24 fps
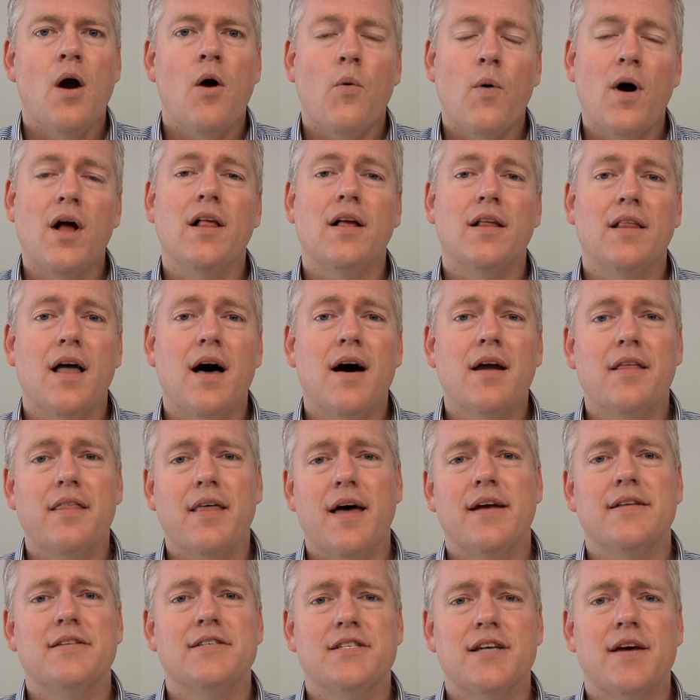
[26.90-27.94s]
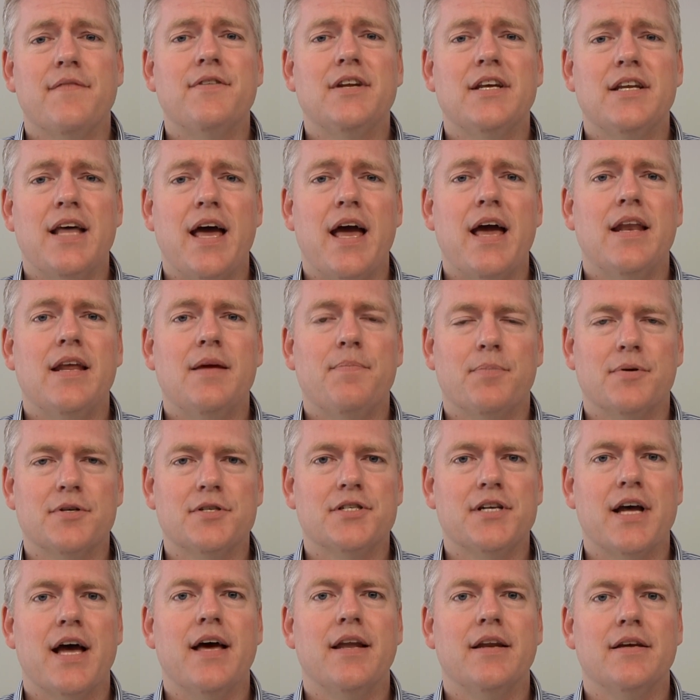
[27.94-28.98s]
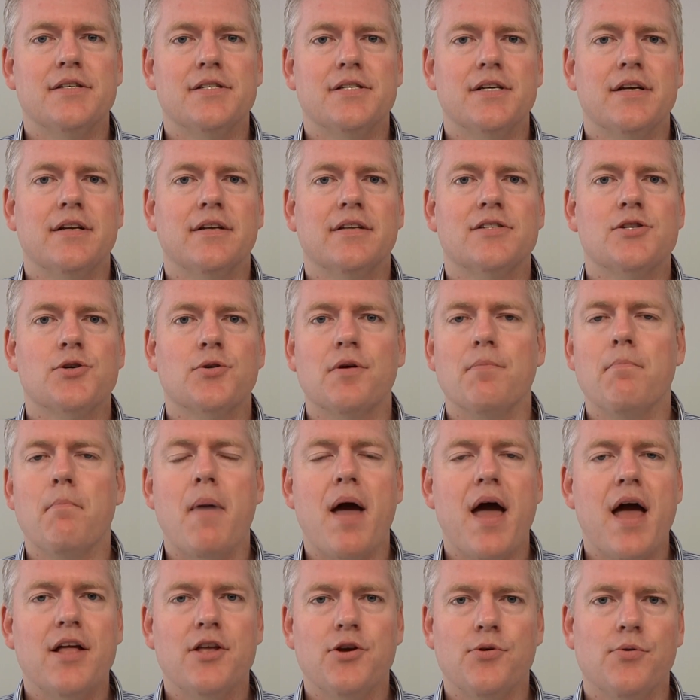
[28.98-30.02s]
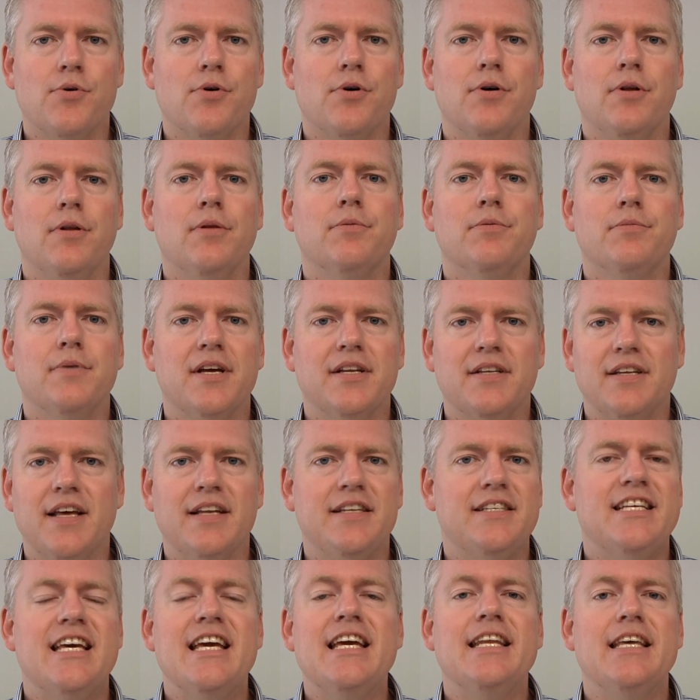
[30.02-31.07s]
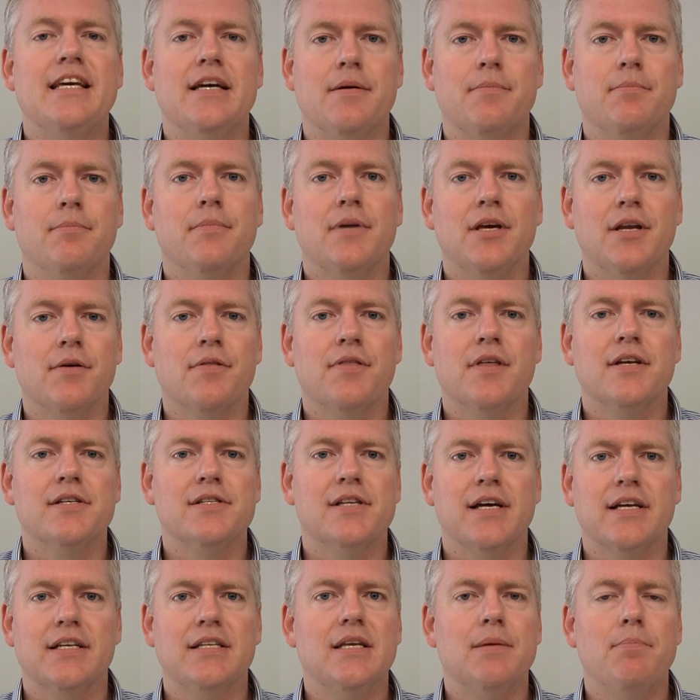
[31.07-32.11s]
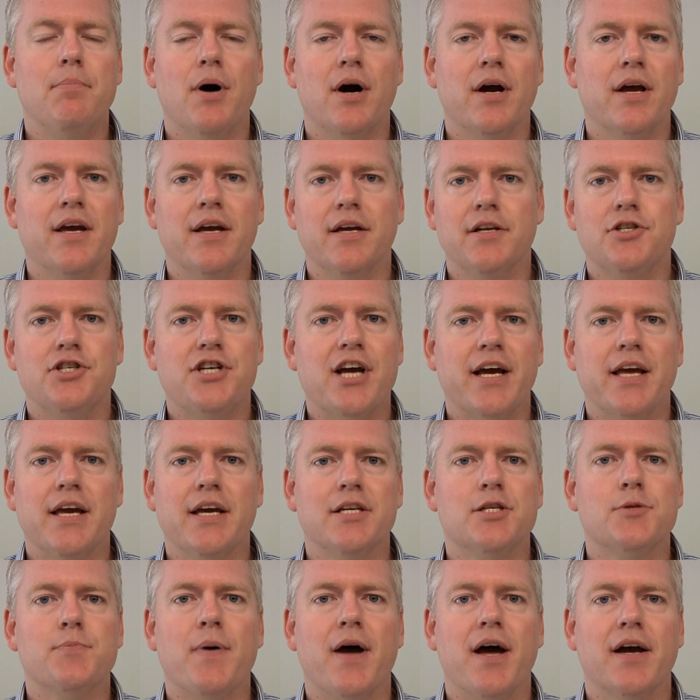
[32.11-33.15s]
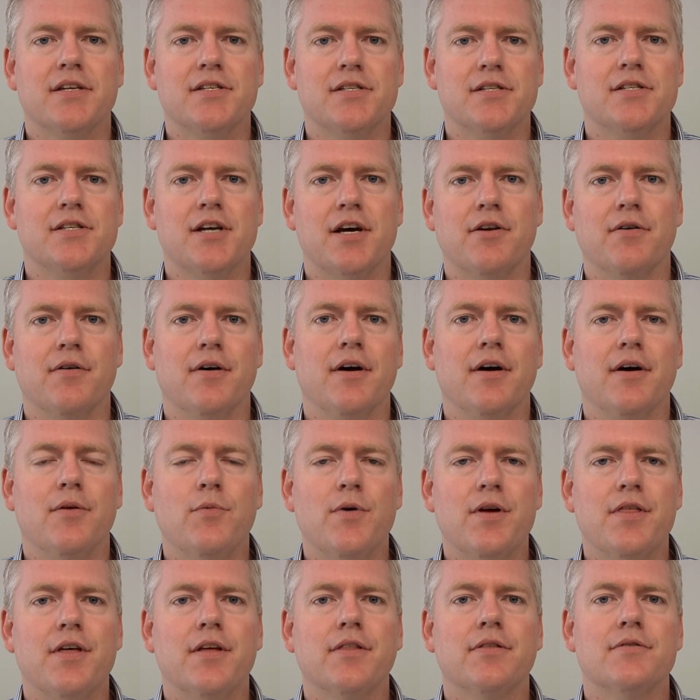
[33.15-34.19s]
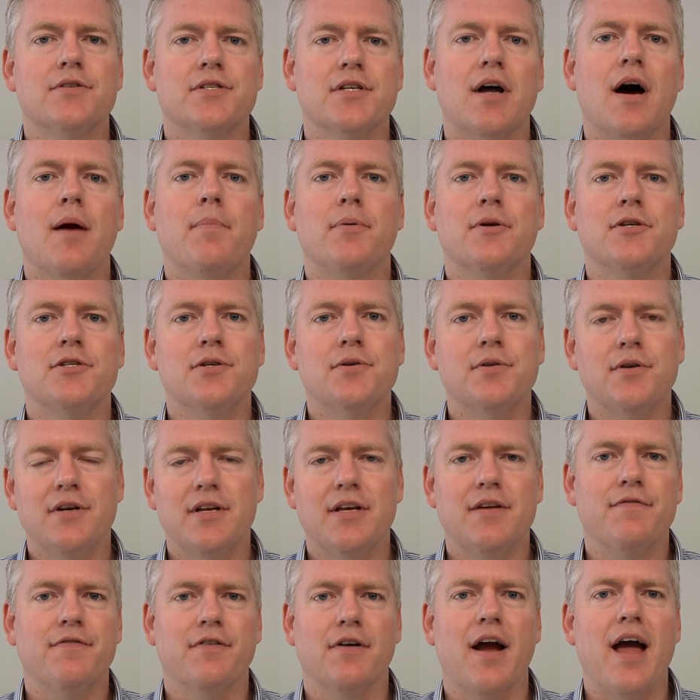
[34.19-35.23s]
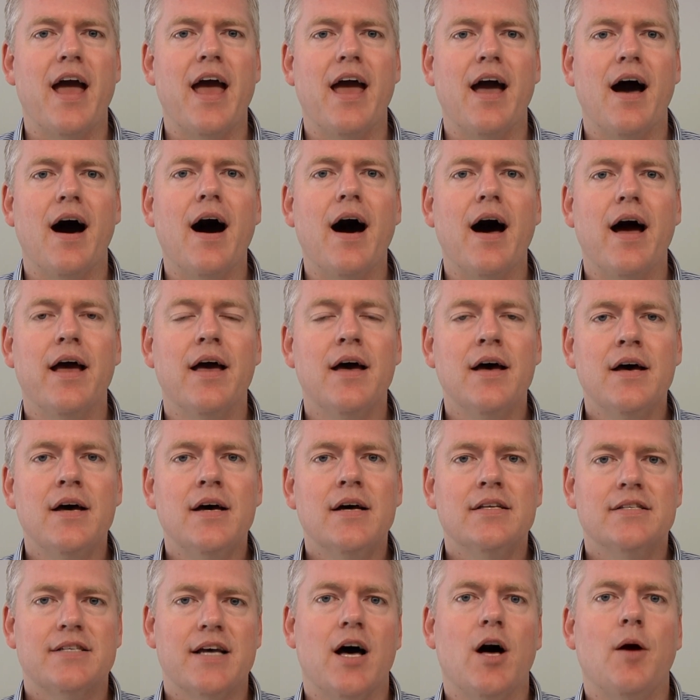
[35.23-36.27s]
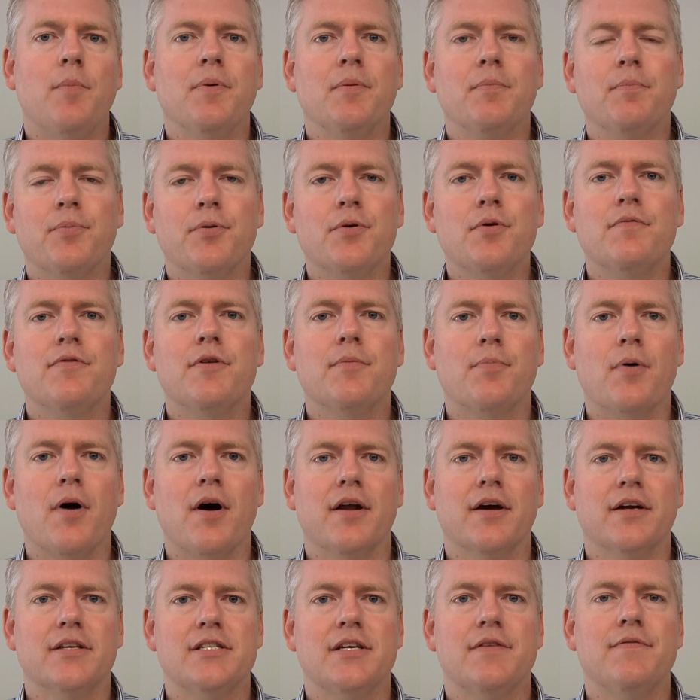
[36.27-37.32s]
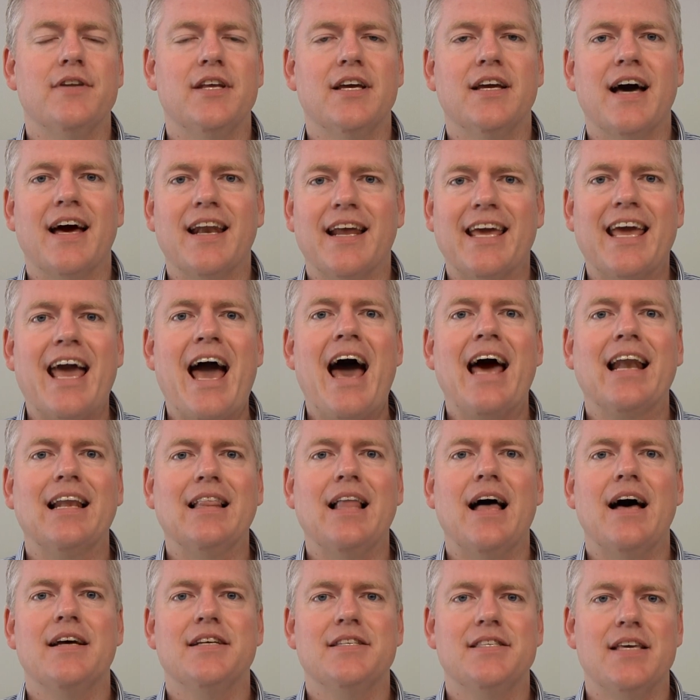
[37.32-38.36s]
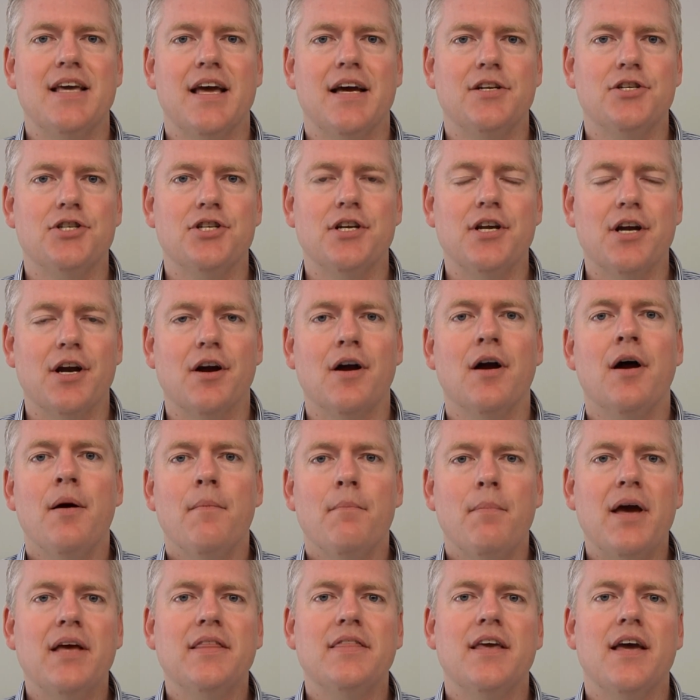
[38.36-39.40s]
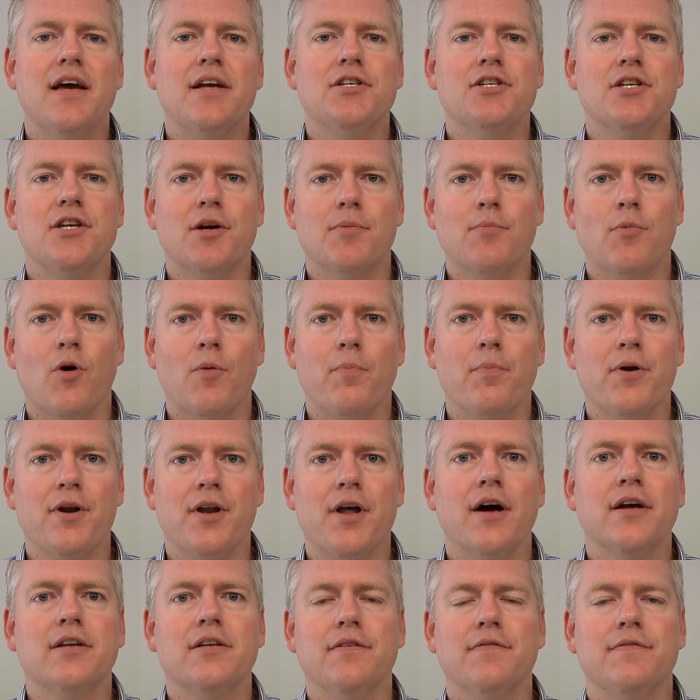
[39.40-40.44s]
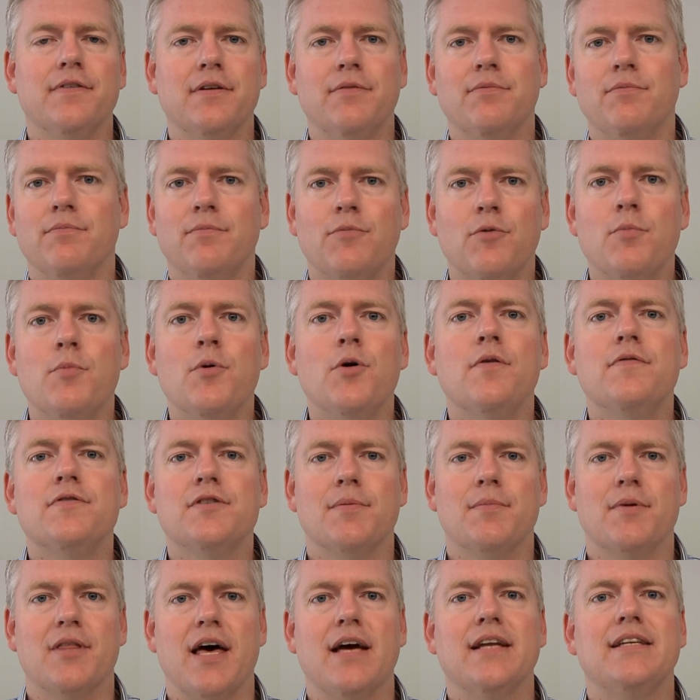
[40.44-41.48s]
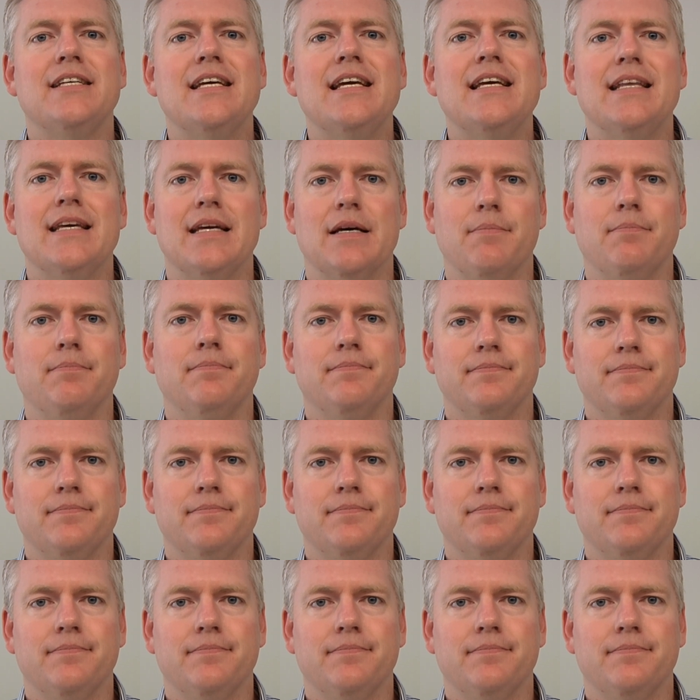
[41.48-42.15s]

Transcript: Well, a lot of that 70 to 80% is in sort of manual the tedium, you know, things like debugging, checking specs, et cetera. We think there's an opportunity for AI to help improve the productivity, kind of catalyze the engineer, make the engineer more productive and remove some of that tedium.